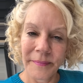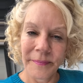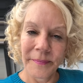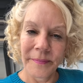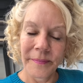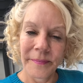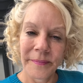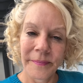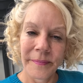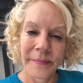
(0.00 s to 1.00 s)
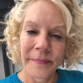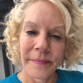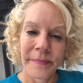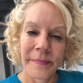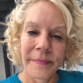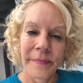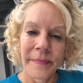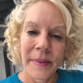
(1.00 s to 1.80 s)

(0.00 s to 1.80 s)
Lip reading: No one is speaking in this clip.